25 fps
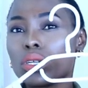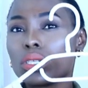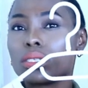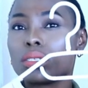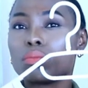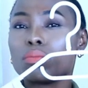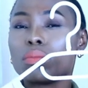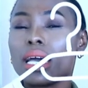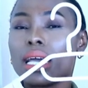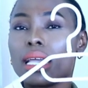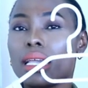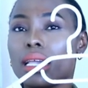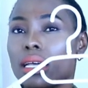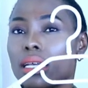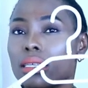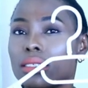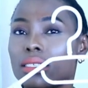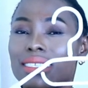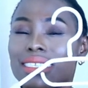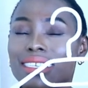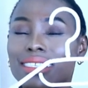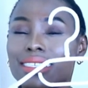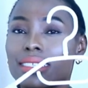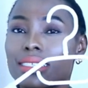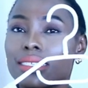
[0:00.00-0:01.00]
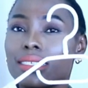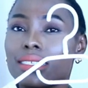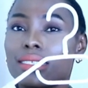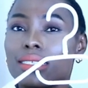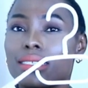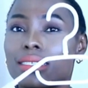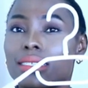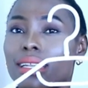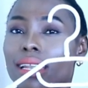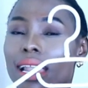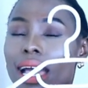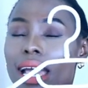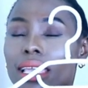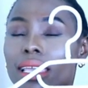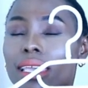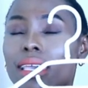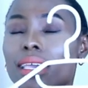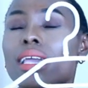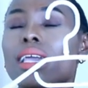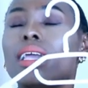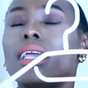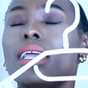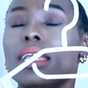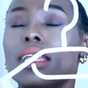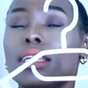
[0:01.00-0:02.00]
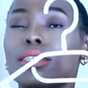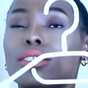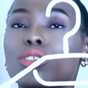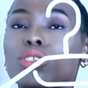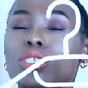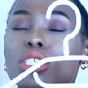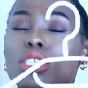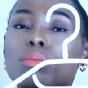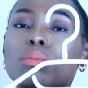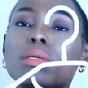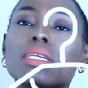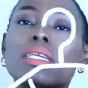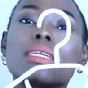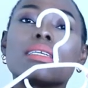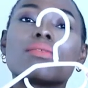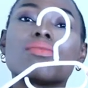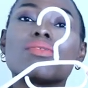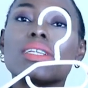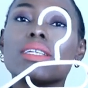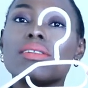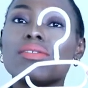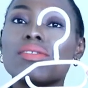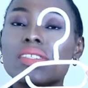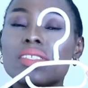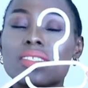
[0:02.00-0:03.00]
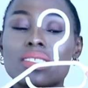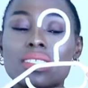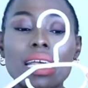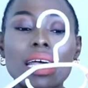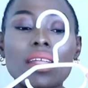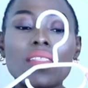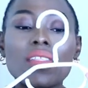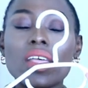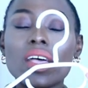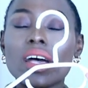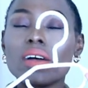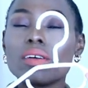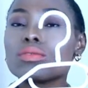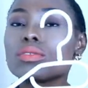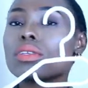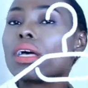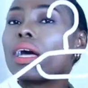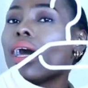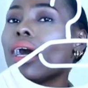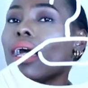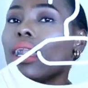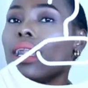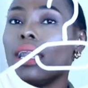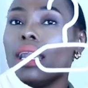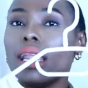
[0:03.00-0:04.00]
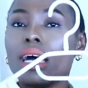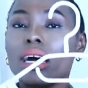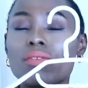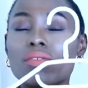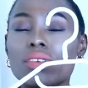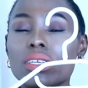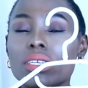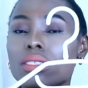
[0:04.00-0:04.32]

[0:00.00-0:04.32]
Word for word: what my uh, sandals is like it just make it really really stand out i love